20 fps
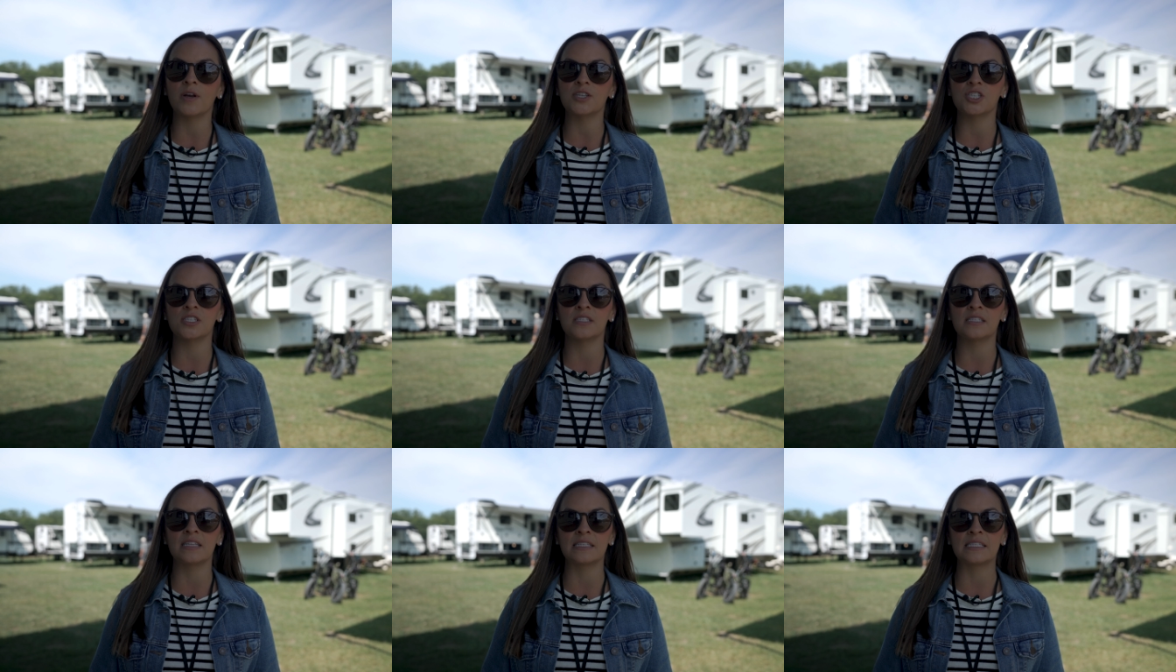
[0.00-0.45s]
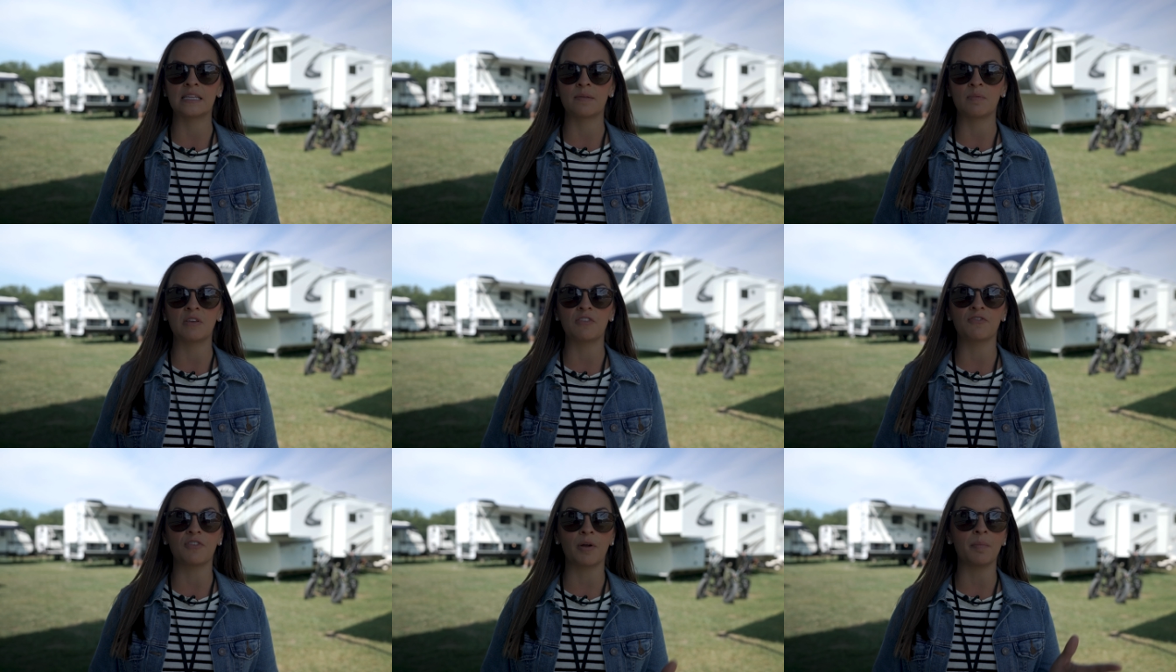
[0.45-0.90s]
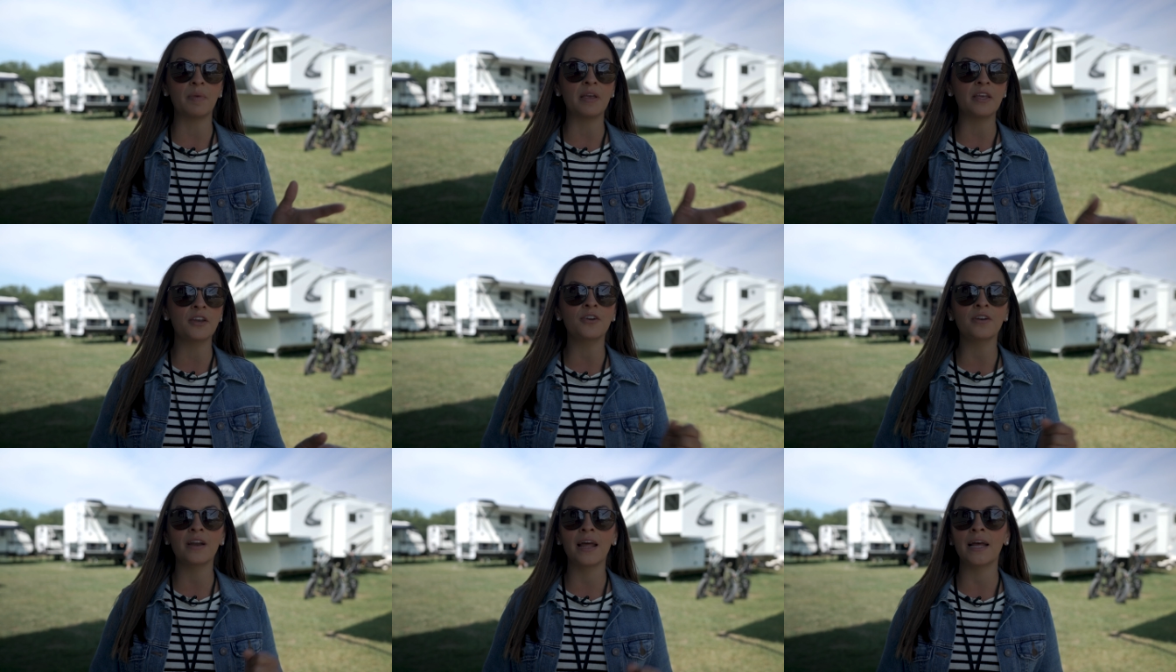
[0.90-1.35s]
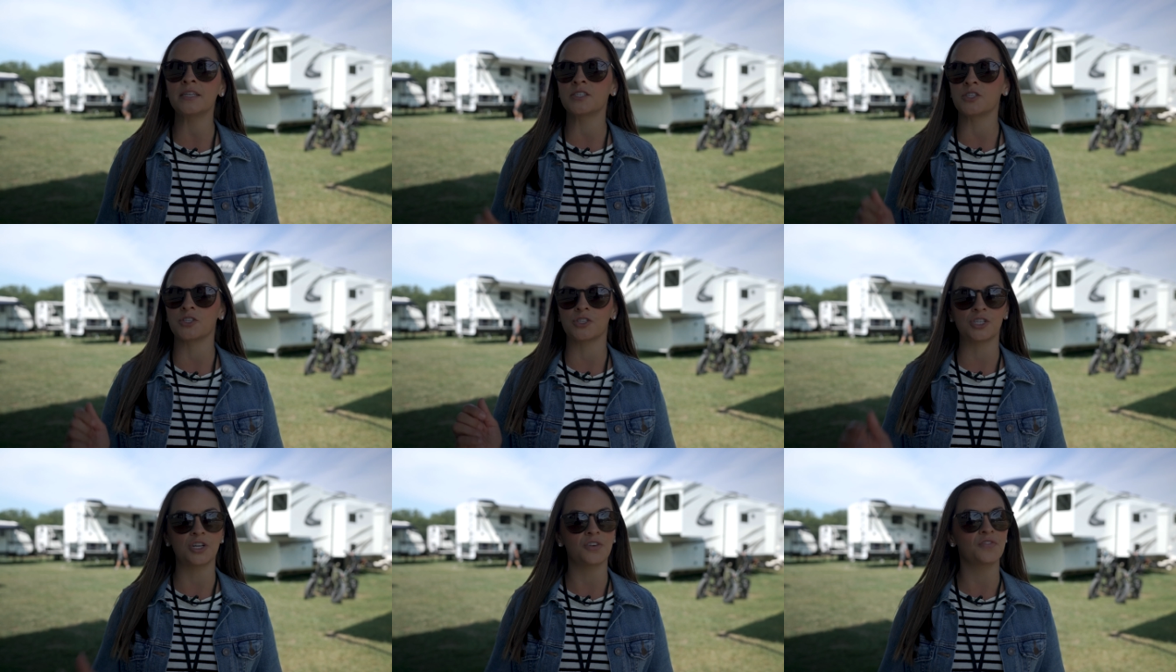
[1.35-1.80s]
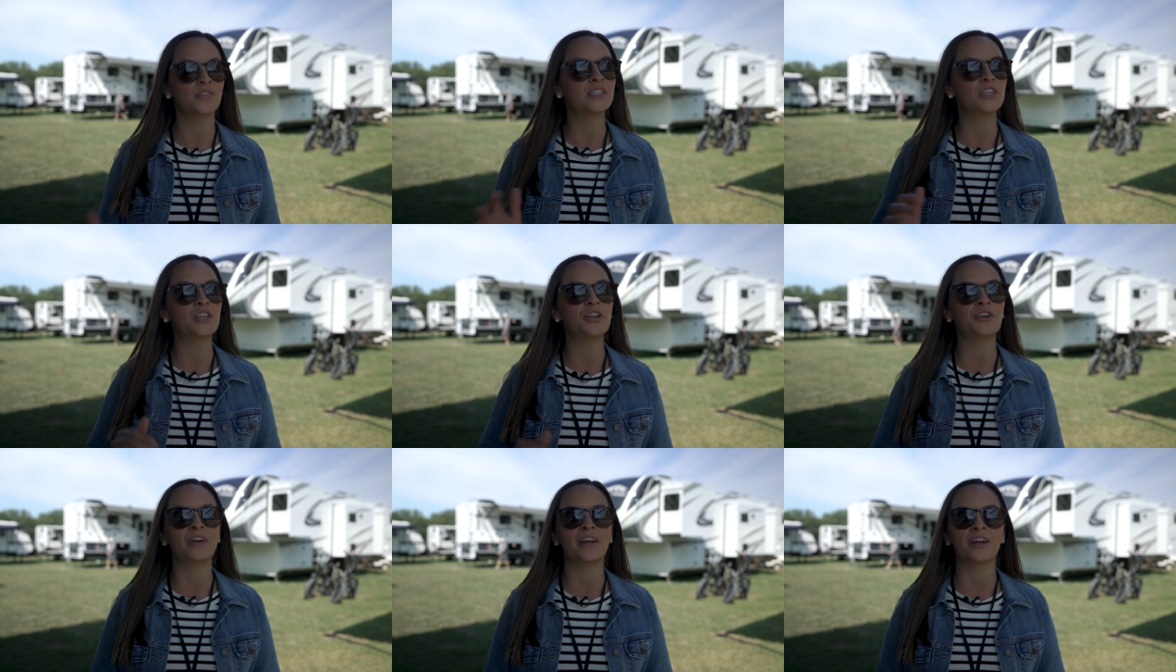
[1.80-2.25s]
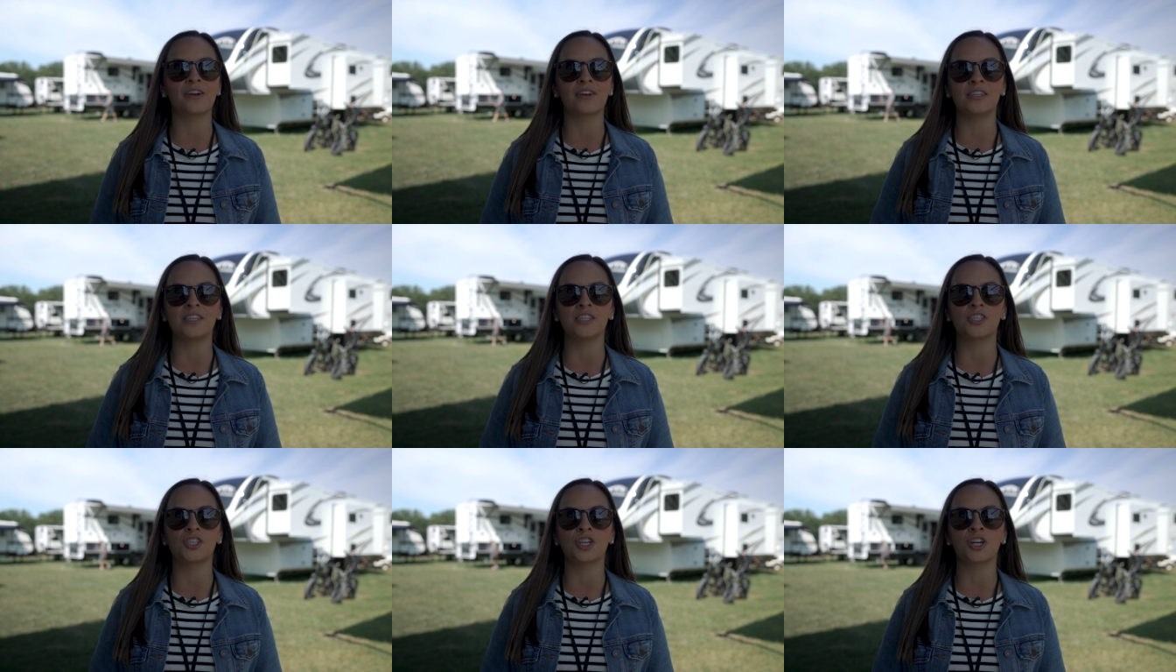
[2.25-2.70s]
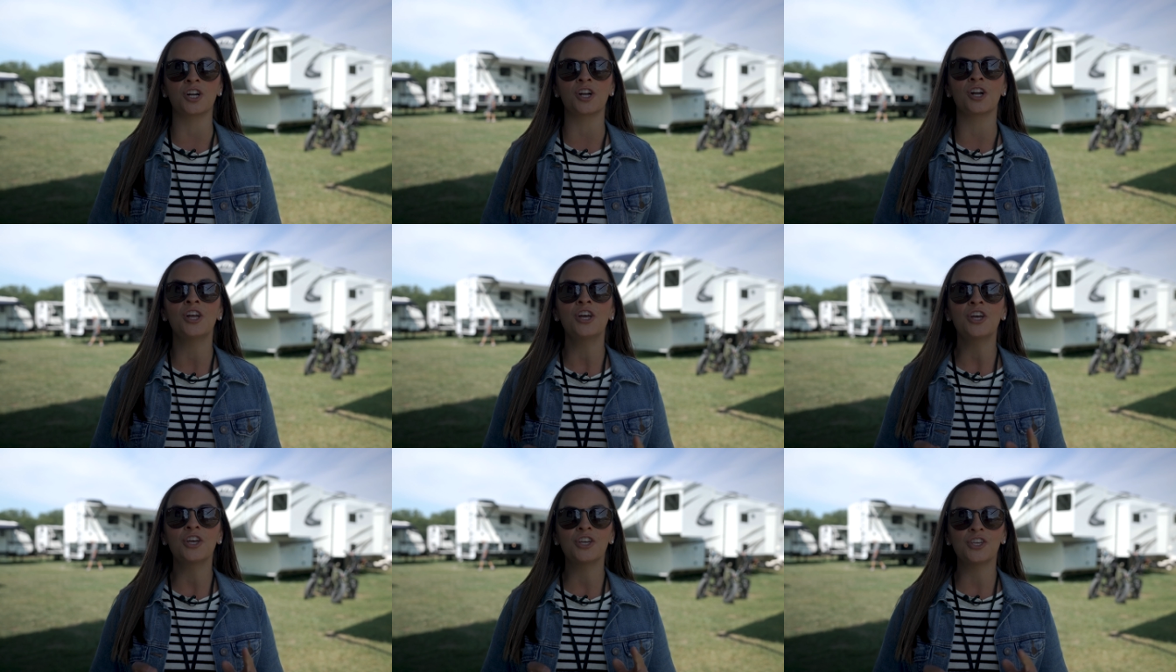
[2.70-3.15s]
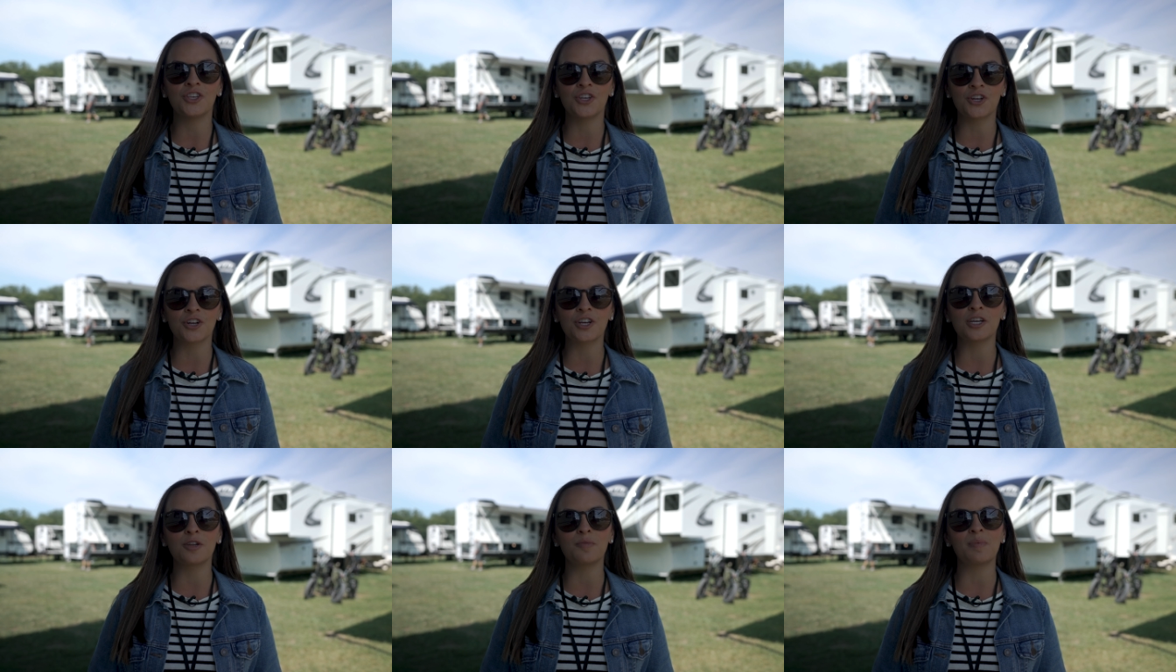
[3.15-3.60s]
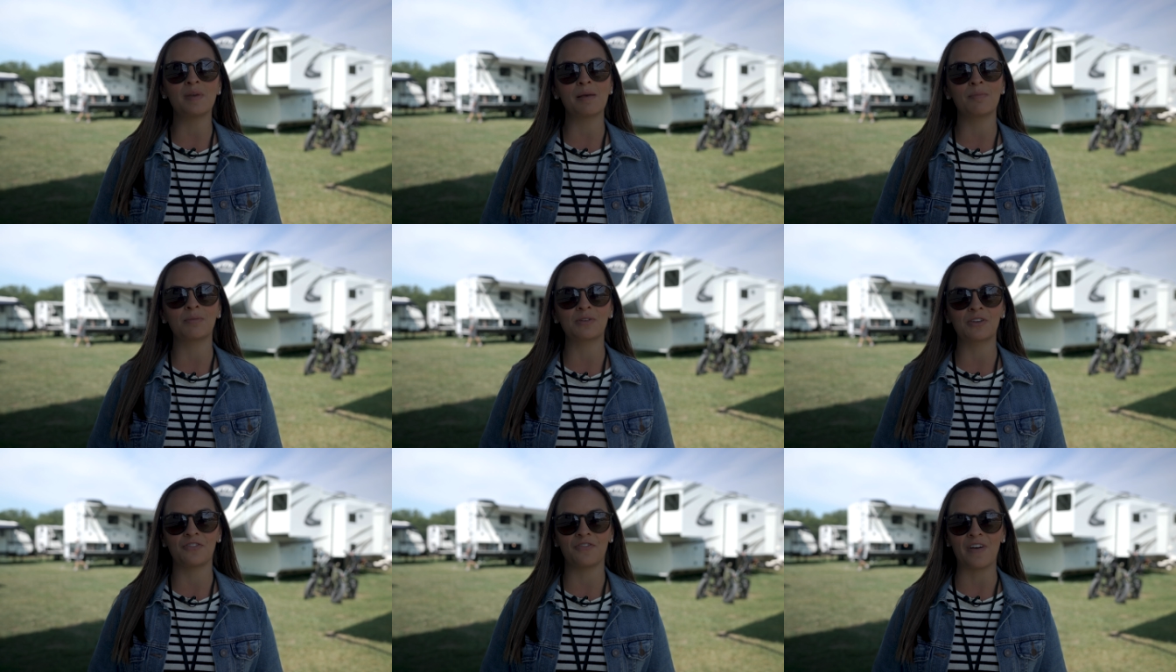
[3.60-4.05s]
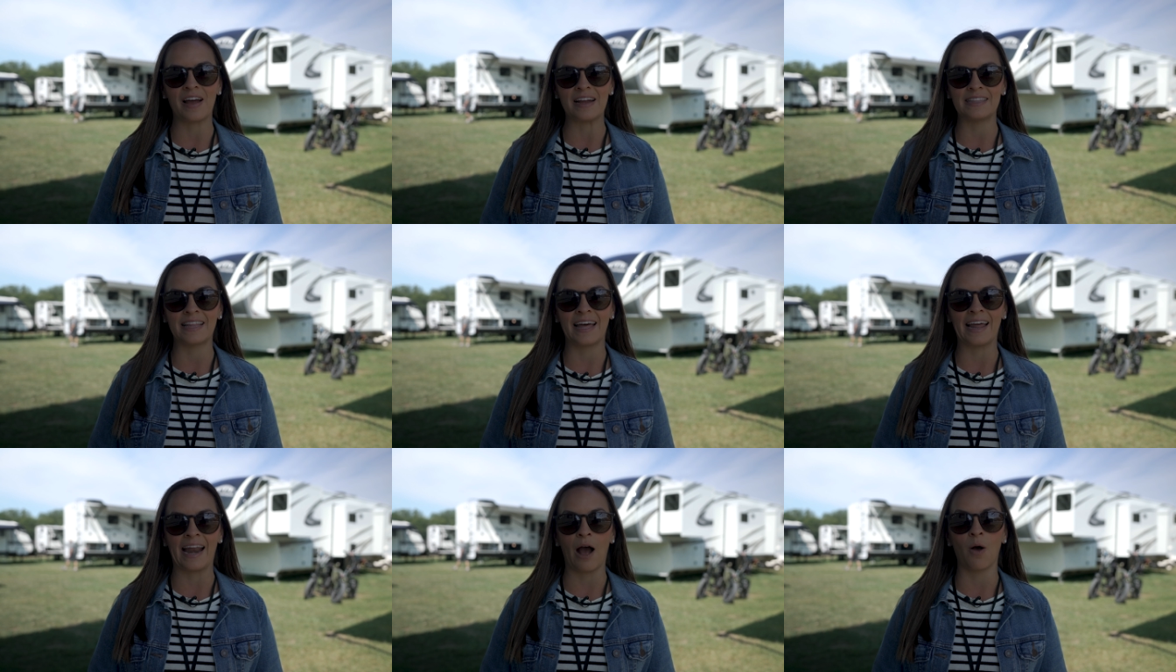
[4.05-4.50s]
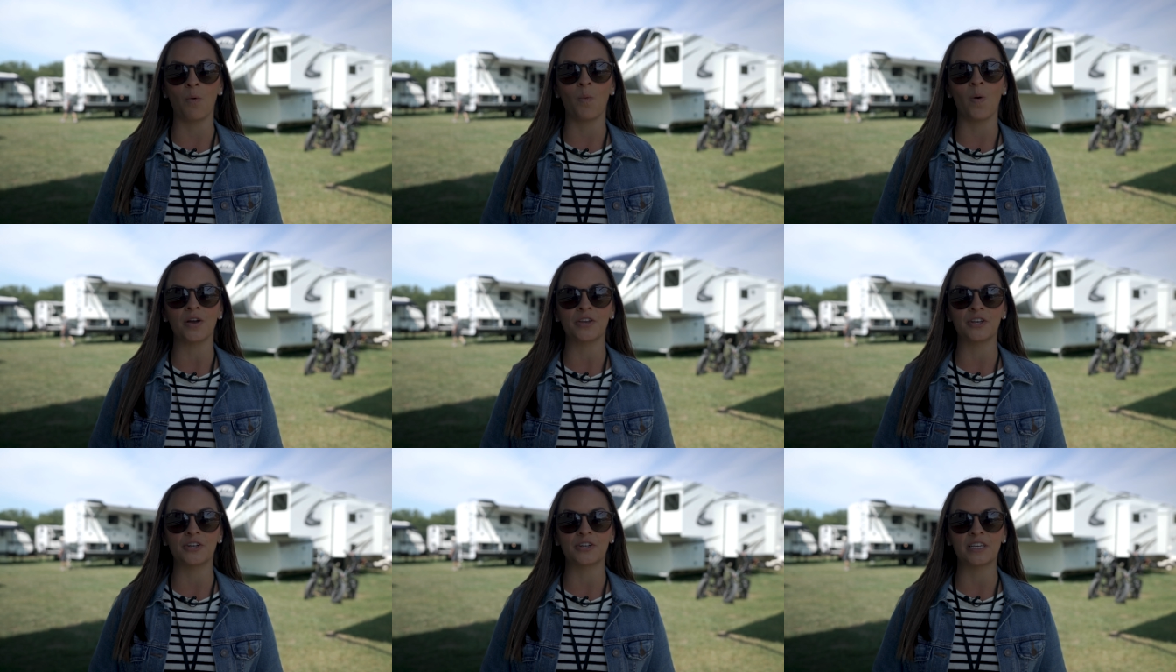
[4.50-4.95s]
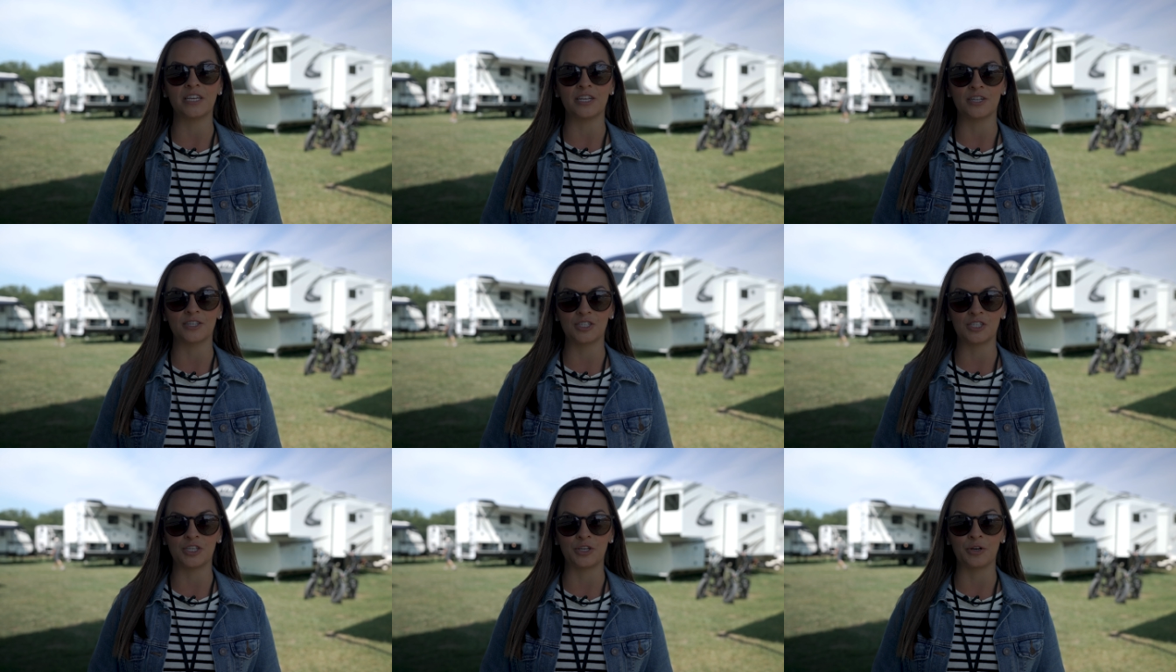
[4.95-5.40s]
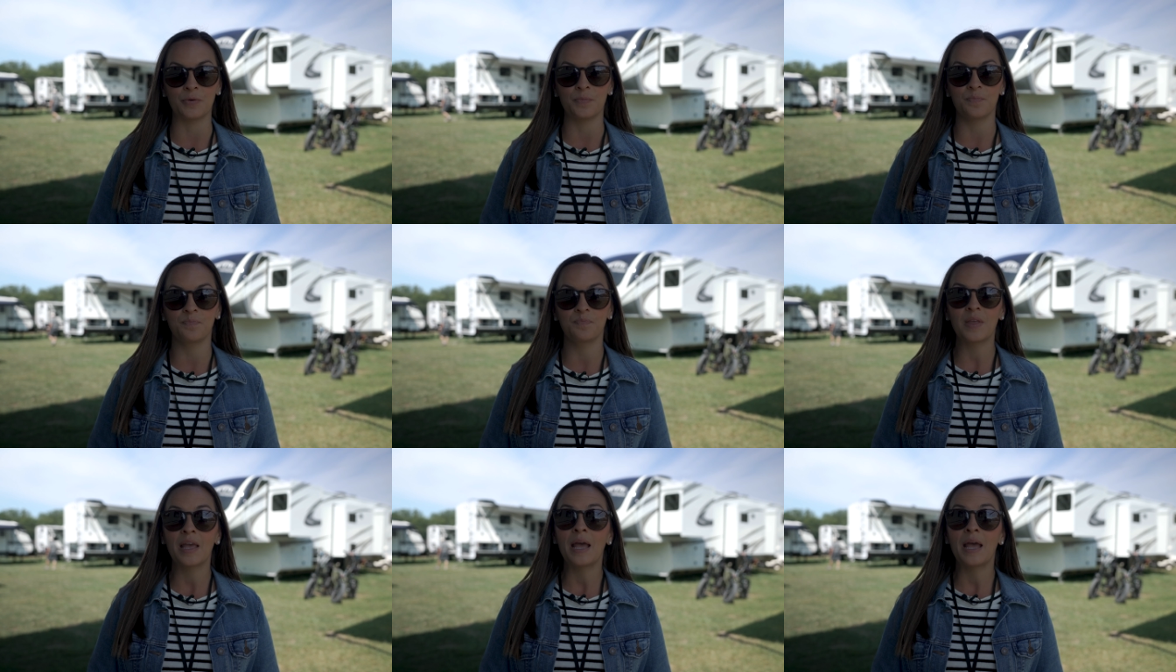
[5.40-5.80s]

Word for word: questions on something from internet to servicing your air conditioner, you're gonna be able to find that out while you're here too.